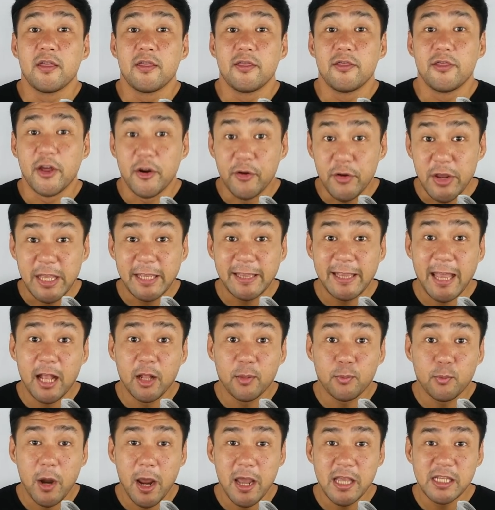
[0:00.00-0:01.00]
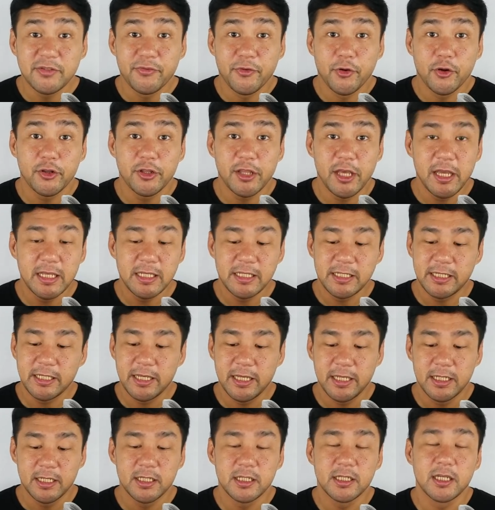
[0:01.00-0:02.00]
The retail price for this
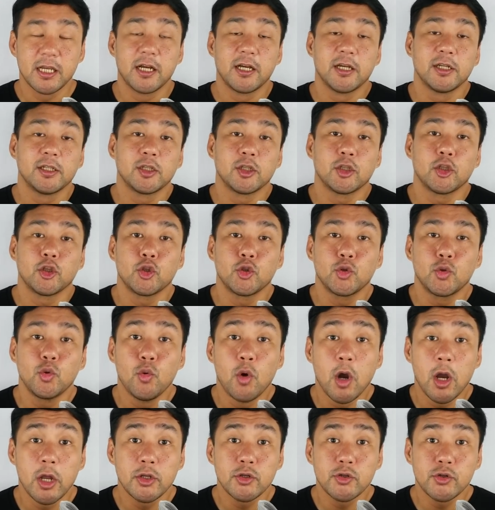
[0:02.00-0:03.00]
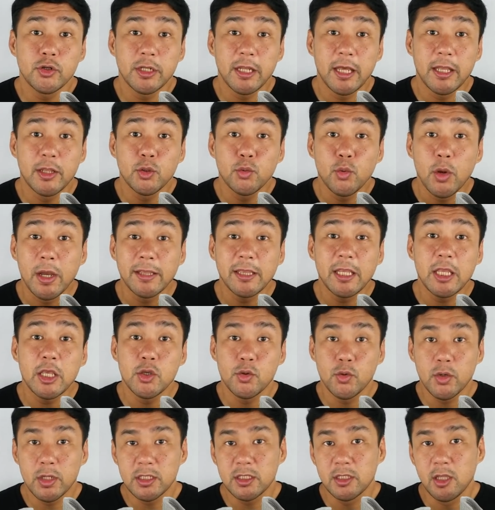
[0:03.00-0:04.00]
is uh, 220
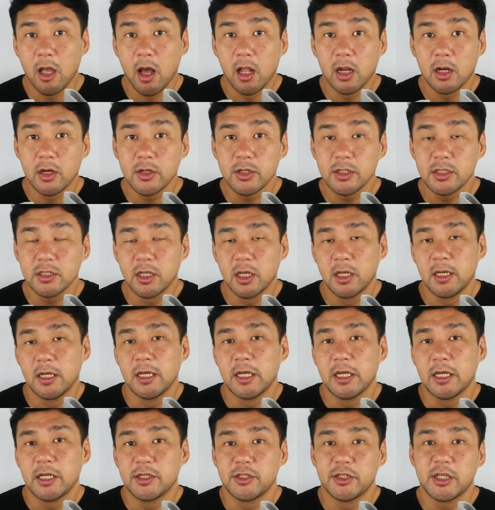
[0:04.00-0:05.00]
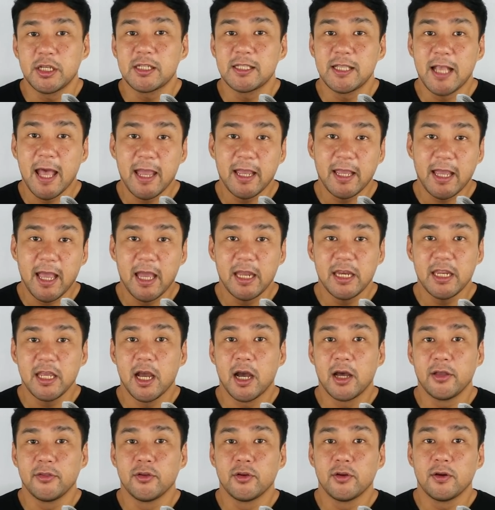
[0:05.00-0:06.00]
US dollars, just like any
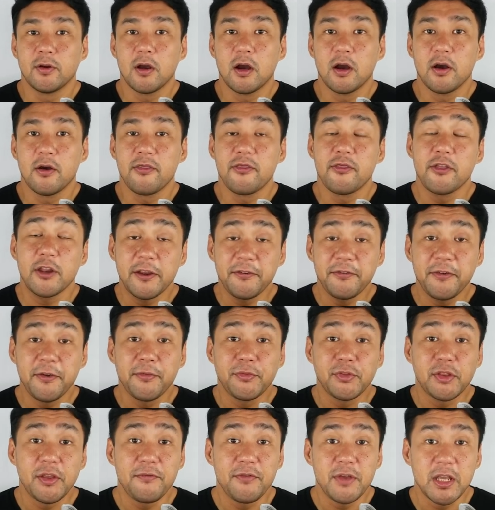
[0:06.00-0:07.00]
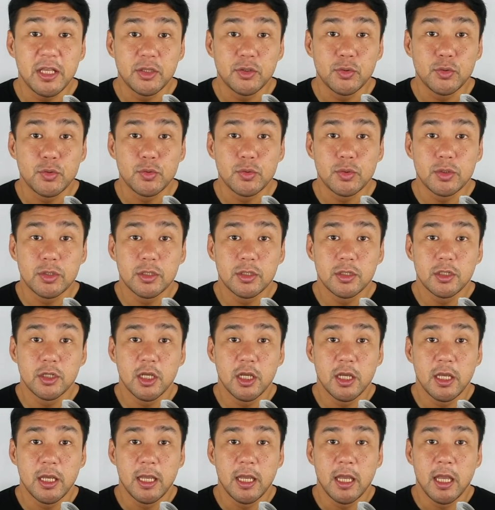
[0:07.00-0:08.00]
other uh, 350 V2s.
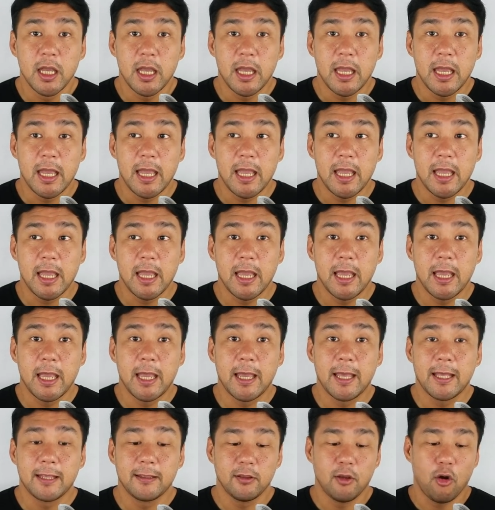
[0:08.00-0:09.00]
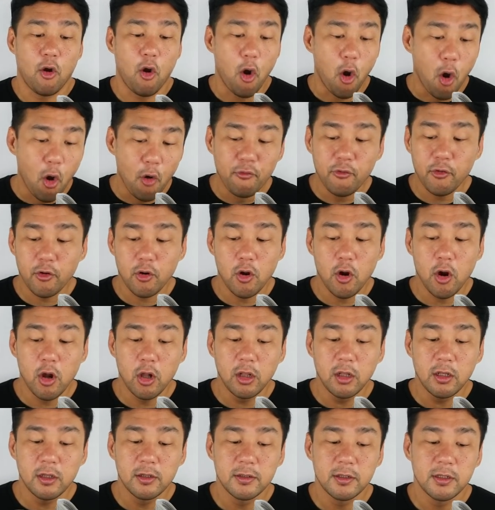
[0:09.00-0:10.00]
And
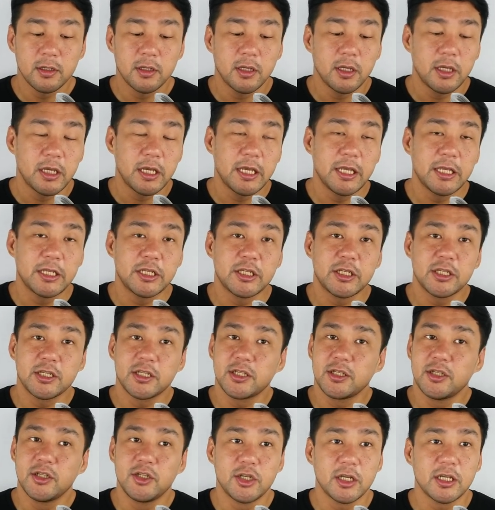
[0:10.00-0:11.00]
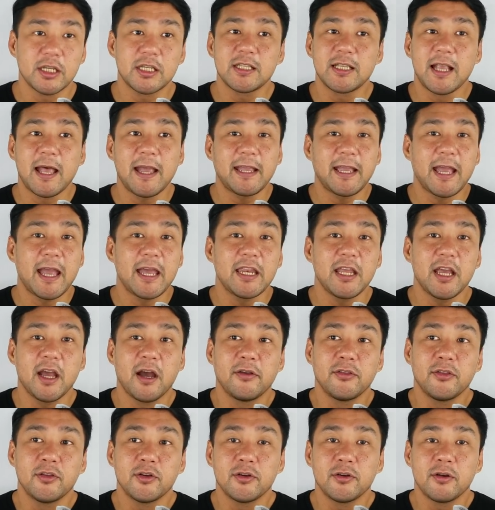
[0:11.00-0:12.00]
overall, it's just like any
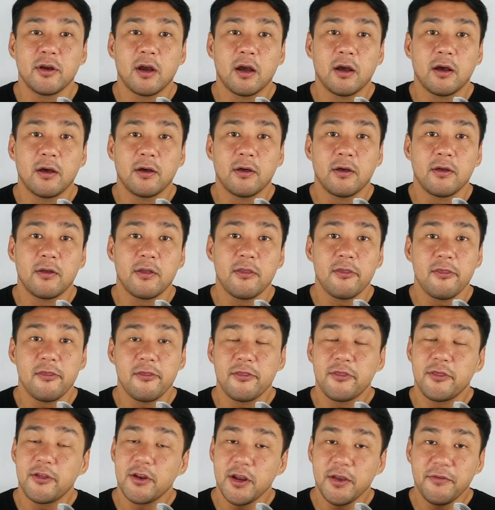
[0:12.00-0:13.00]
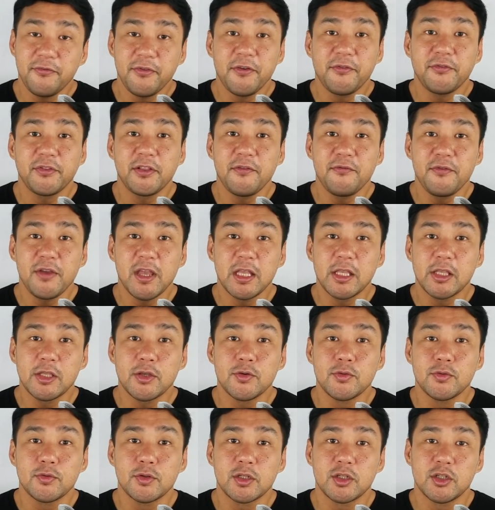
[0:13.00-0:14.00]
other uh, 350
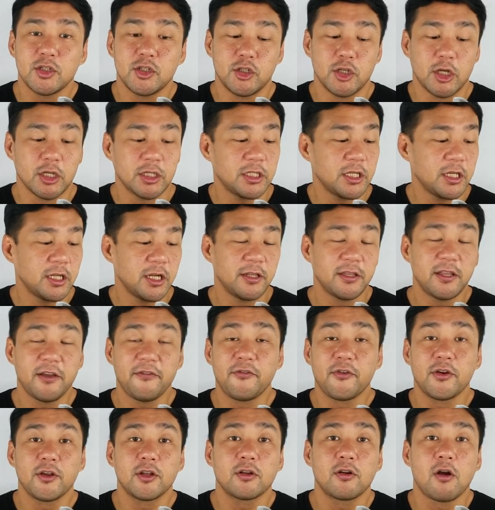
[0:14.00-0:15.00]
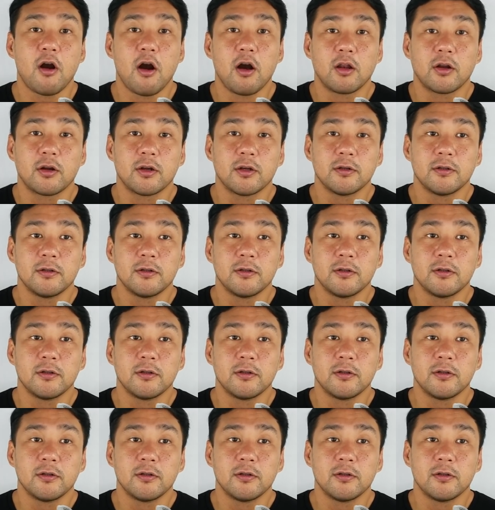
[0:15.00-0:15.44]
V2s, just in a different color.